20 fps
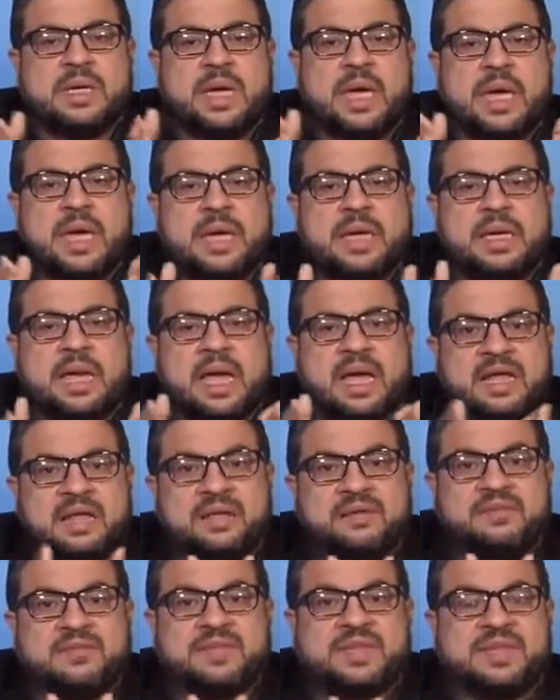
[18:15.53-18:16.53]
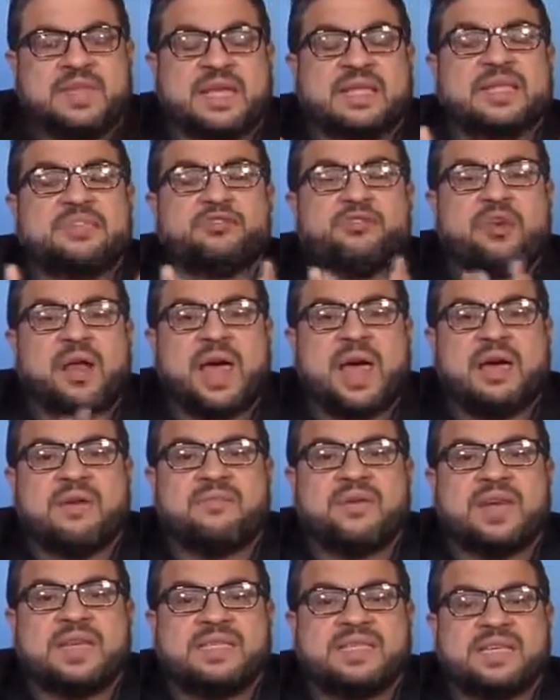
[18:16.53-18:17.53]
a rift that should
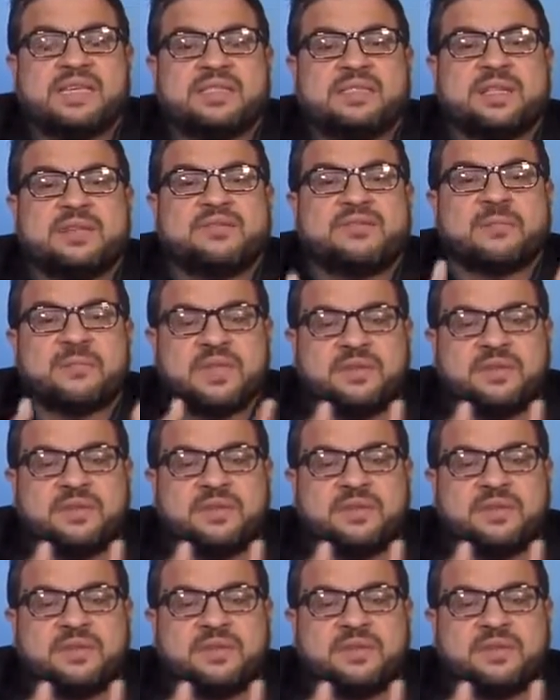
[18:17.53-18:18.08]
have existed from